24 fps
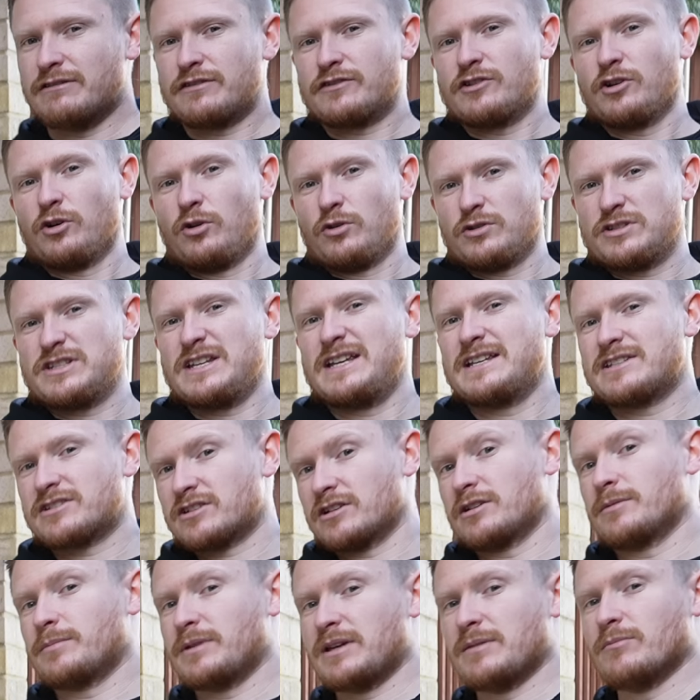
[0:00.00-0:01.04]
of course is
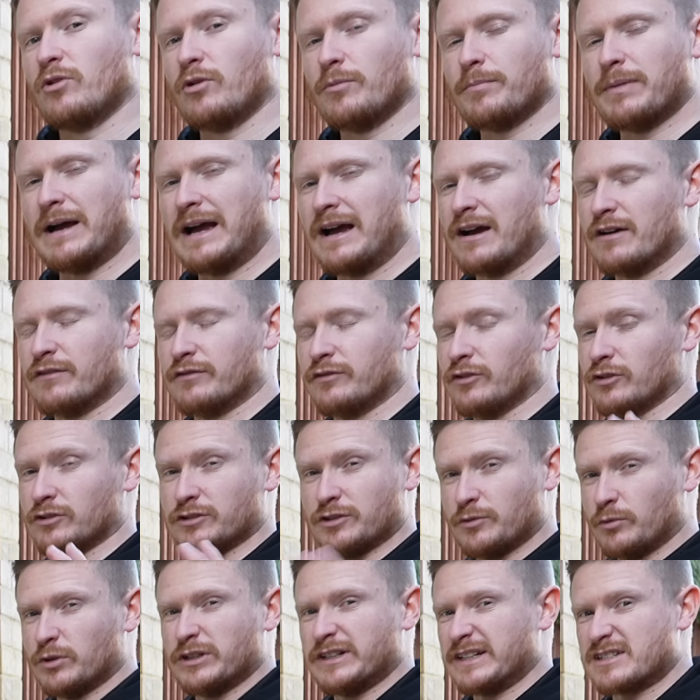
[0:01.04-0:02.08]
going to be more powerful,
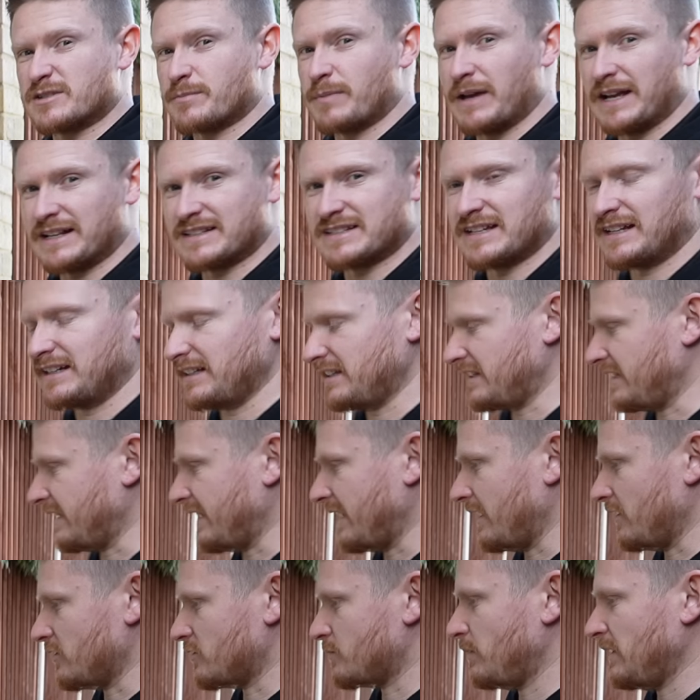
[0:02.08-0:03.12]
you wouldn't expect anything
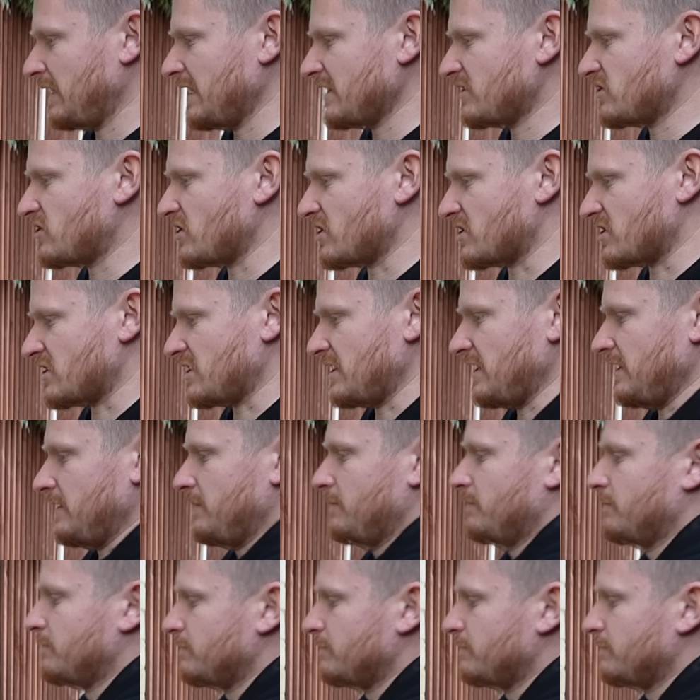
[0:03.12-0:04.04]
else, but let's just see.